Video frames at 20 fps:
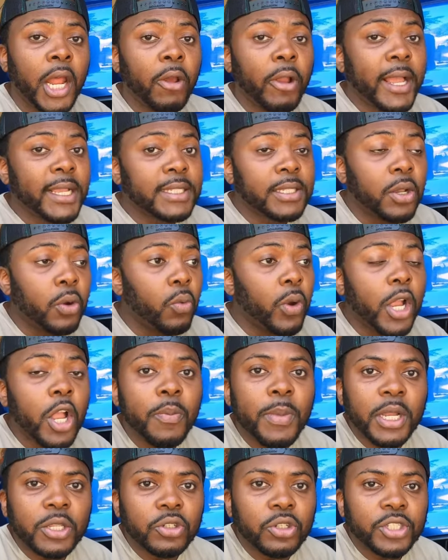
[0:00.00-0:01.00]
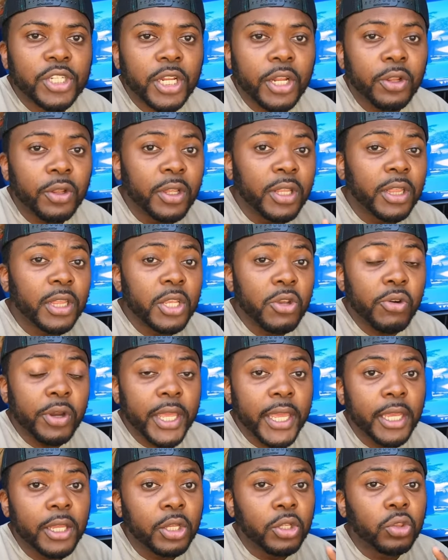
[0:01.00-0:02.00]
Hello guys, welcome back to the channel. Theo
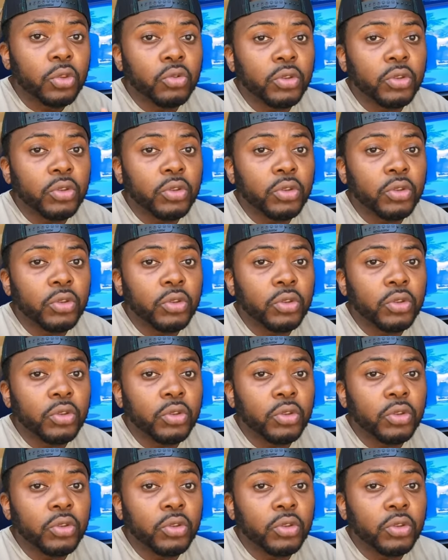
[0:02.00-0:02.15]
here.